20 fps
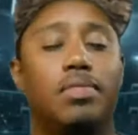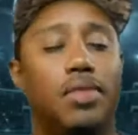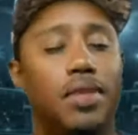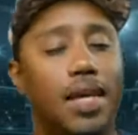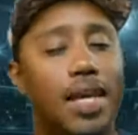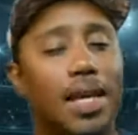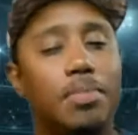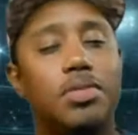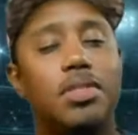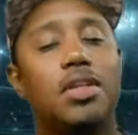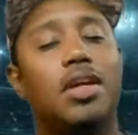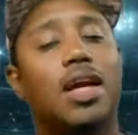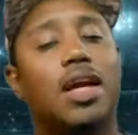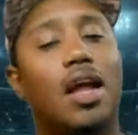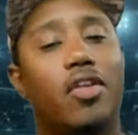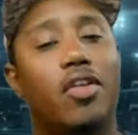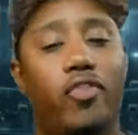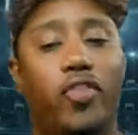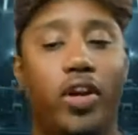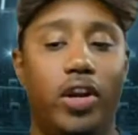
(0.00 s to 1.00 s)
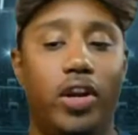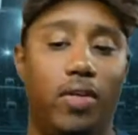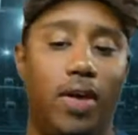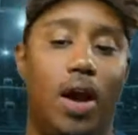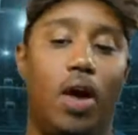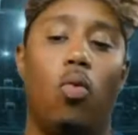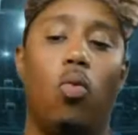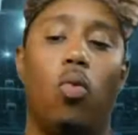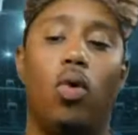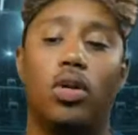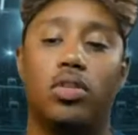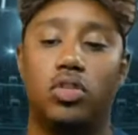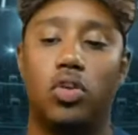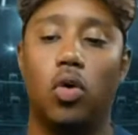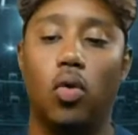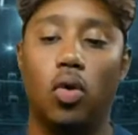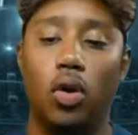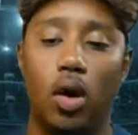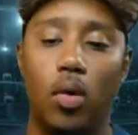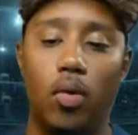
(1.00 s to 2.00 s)
Teams can kind of figure out what's
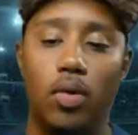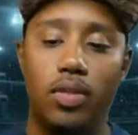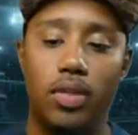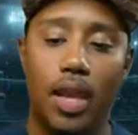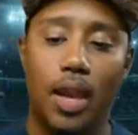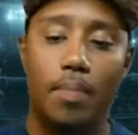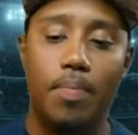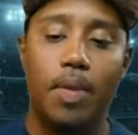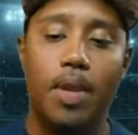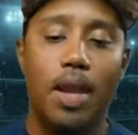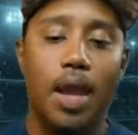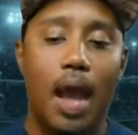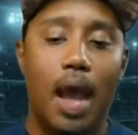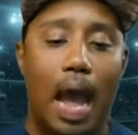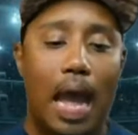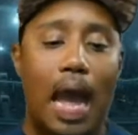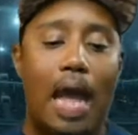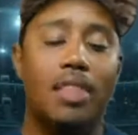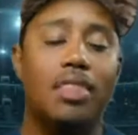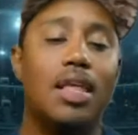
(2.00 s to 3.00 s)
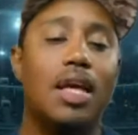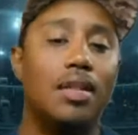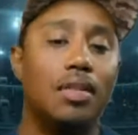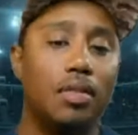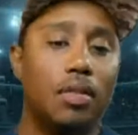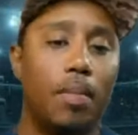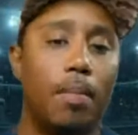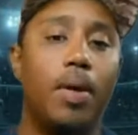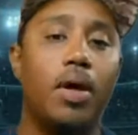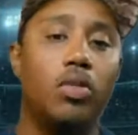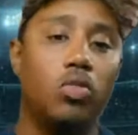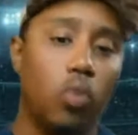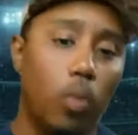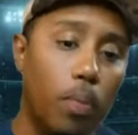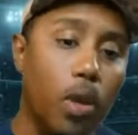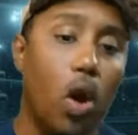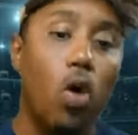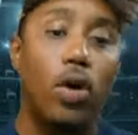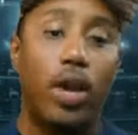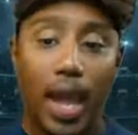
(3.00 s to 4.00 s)
going on with them. I think the Bills
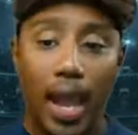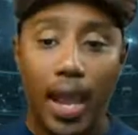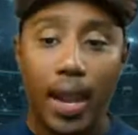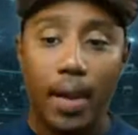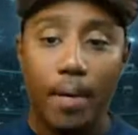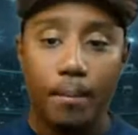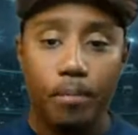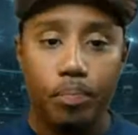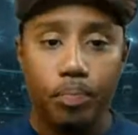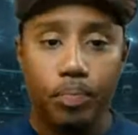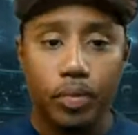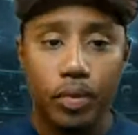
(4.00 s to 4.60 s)
will be okay.